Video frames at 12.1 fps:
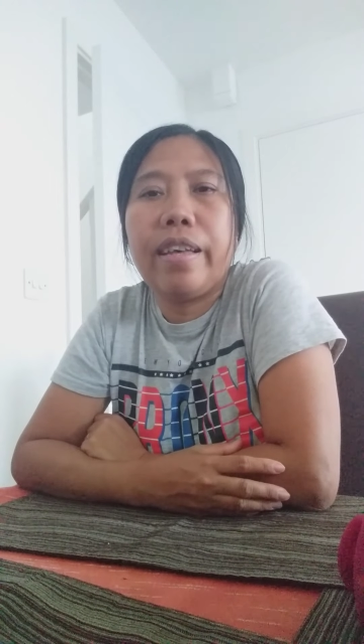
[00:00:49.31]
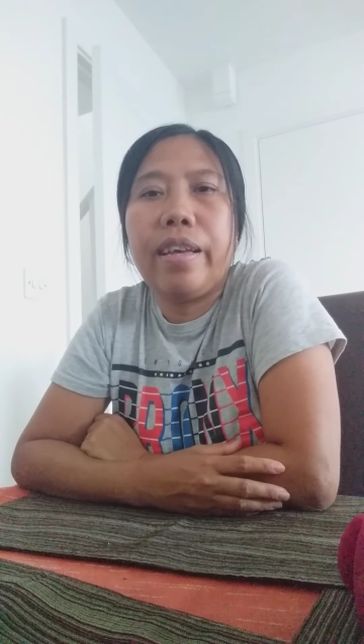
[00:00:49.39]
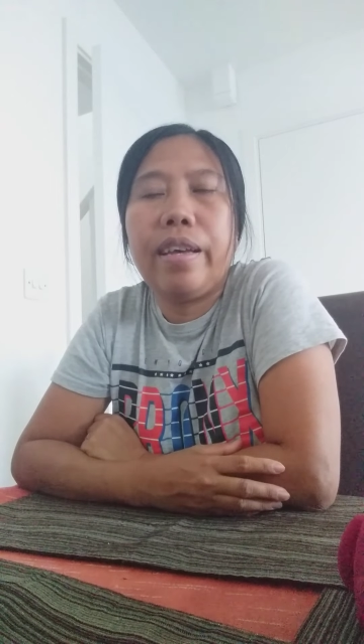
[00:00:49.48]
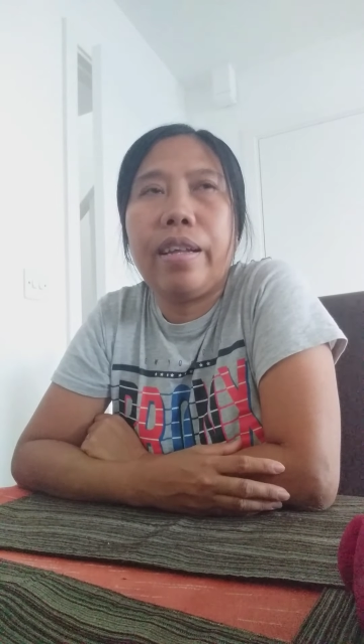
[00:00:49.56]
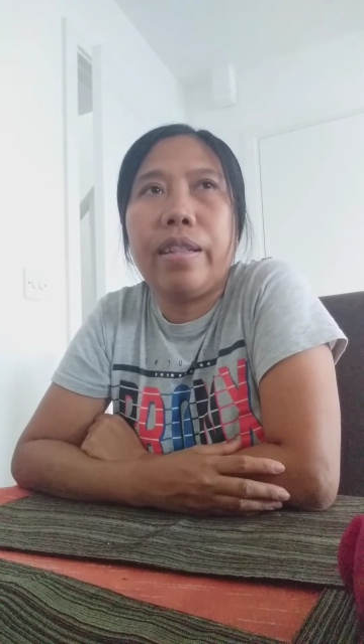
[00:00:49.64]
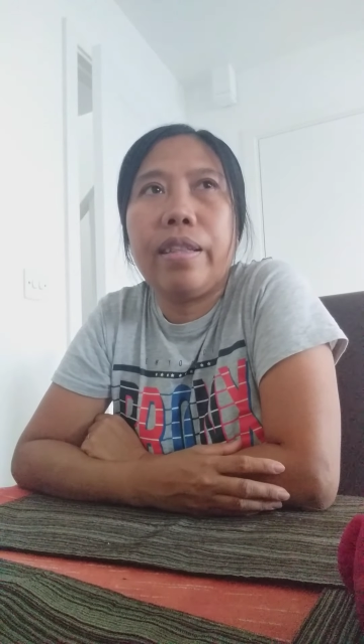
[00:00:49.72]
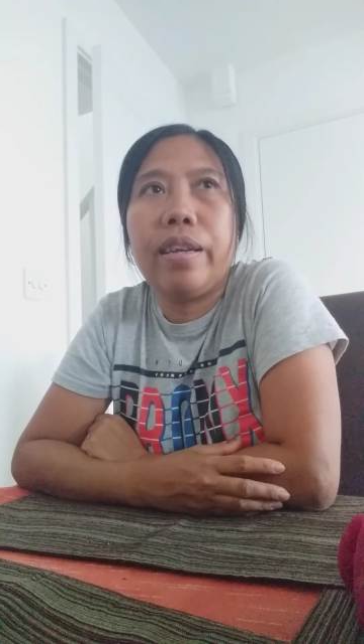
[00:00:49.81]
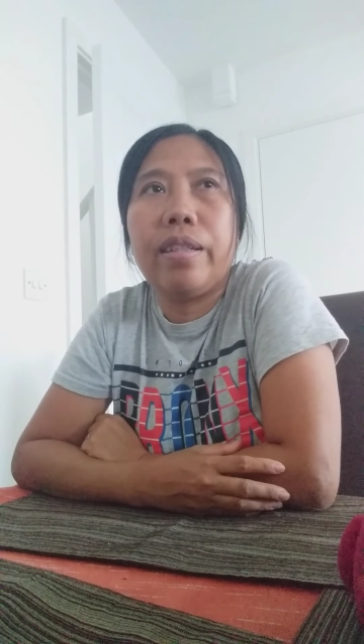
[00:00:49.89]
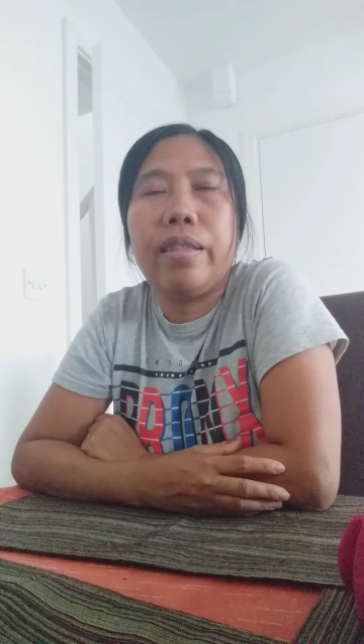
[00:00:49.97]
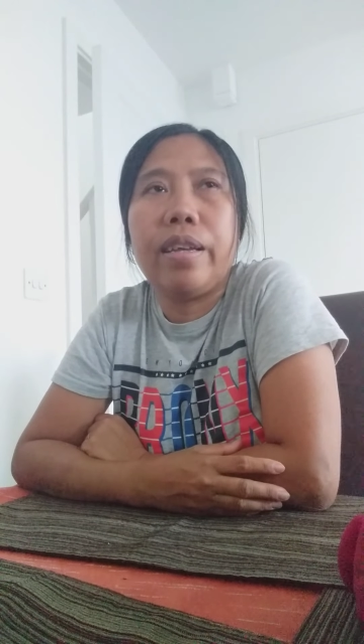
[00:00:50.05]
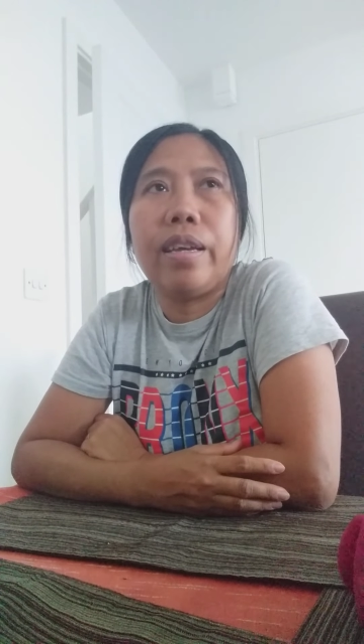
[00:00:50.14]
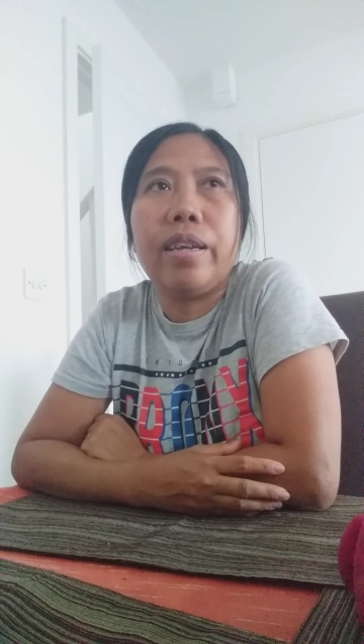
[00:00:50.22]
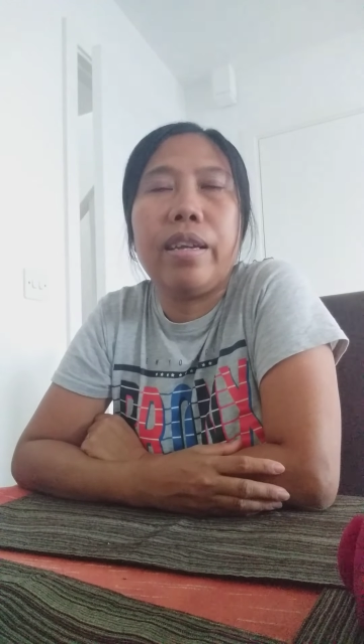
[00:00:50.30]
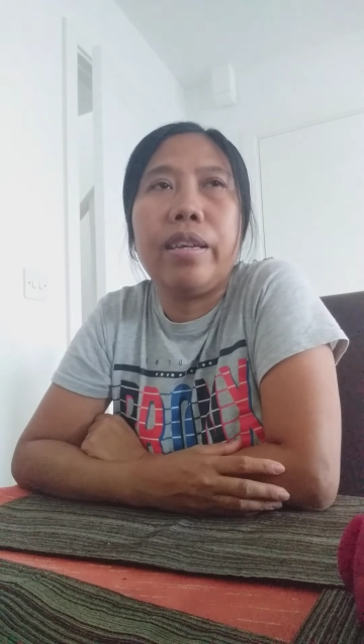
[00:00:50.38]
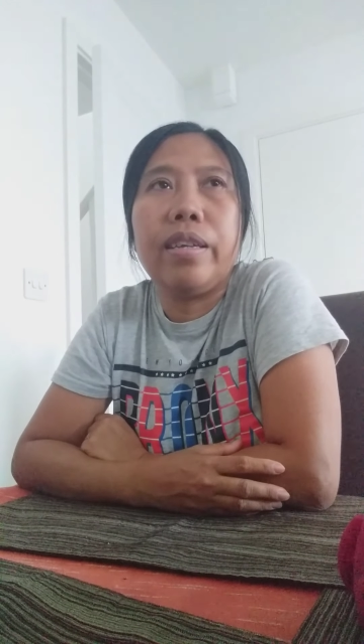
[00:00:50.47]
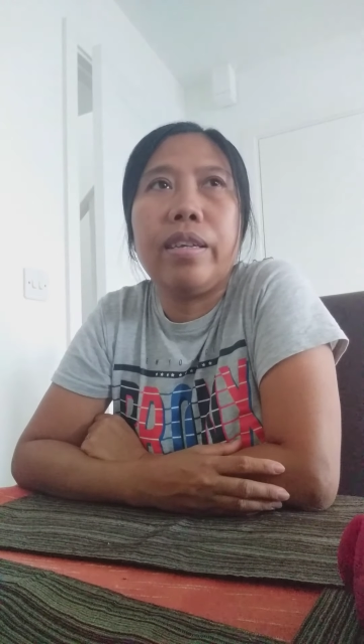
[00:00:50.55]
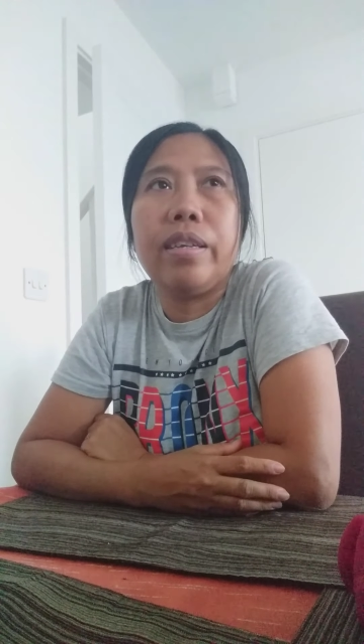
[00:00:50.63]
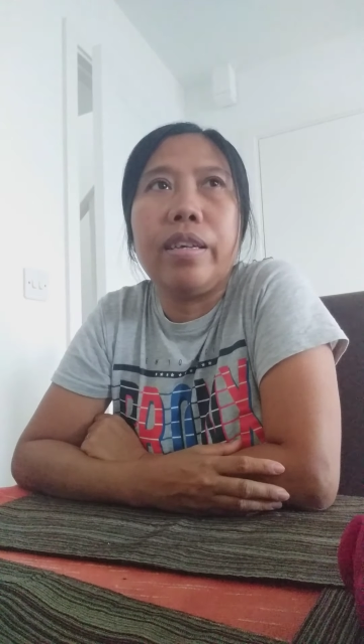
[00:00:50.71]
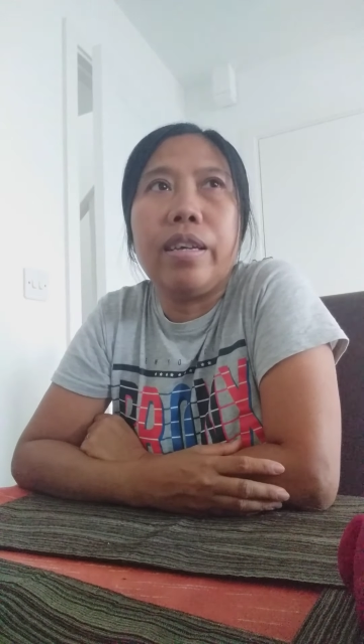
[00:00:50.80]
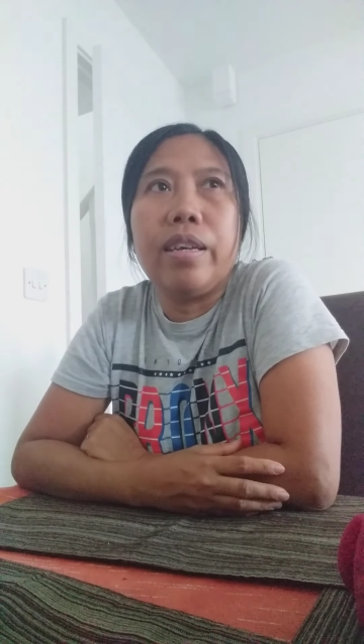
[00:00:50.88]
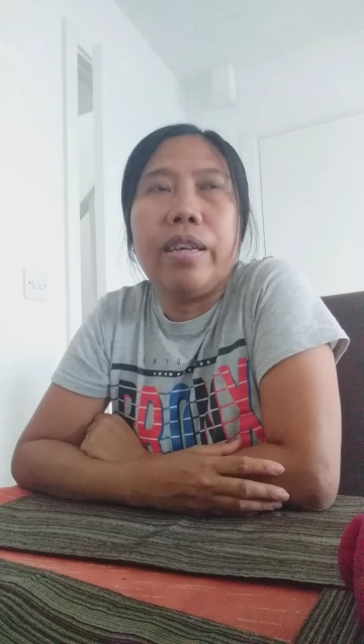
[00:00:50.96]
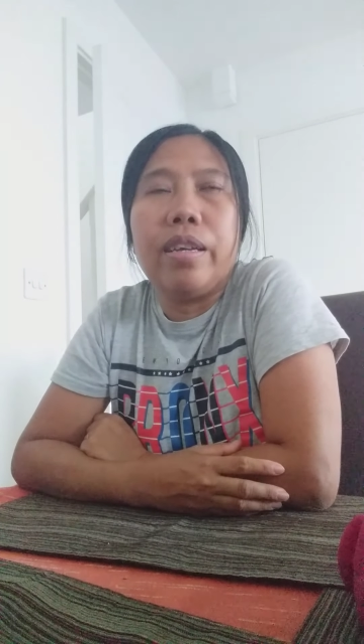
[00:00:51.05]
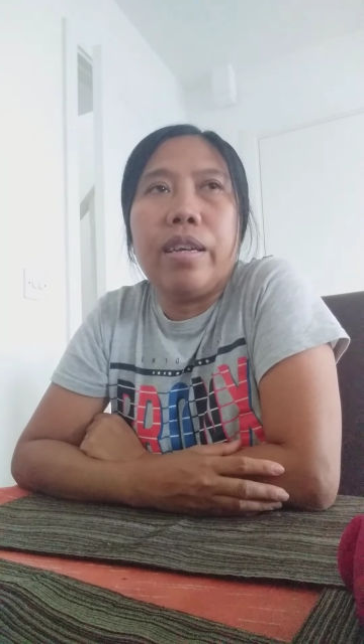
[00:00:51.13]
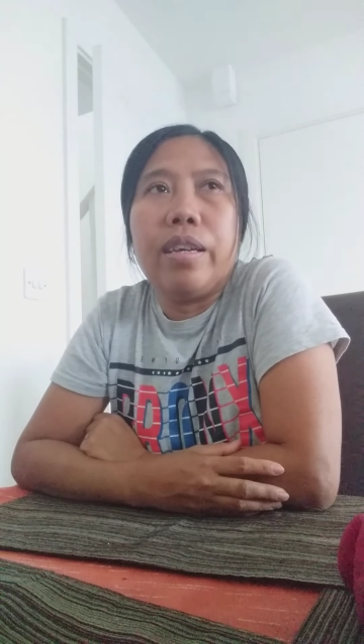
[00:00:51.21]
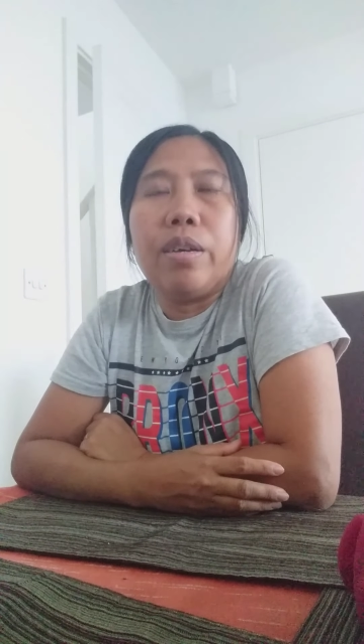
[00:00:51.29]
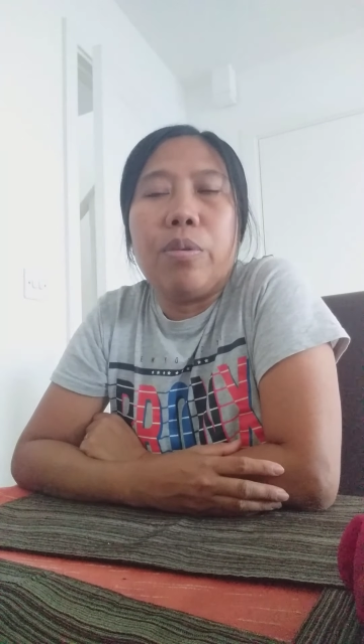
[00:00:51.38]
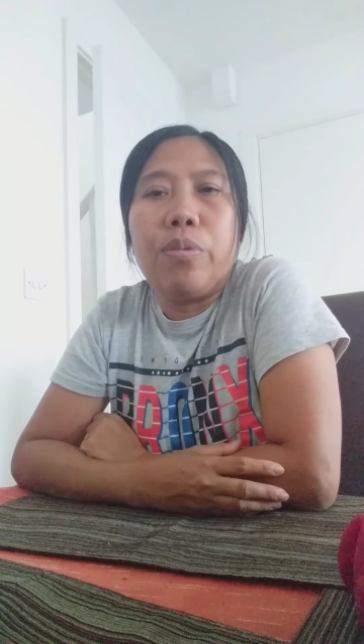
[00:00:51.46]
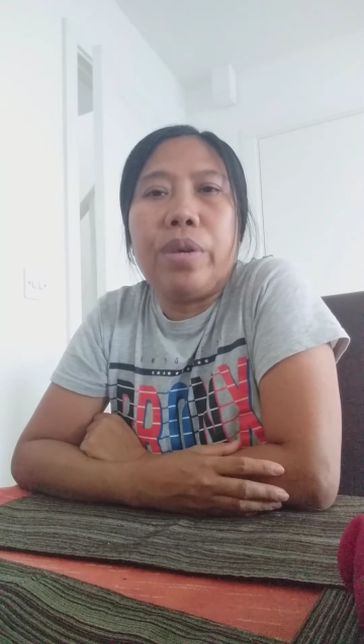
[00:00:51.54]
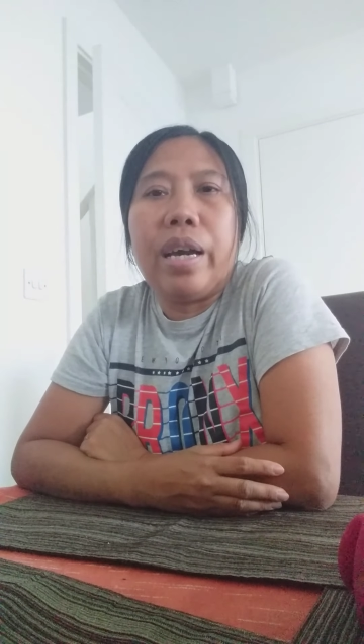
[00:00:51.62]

And then we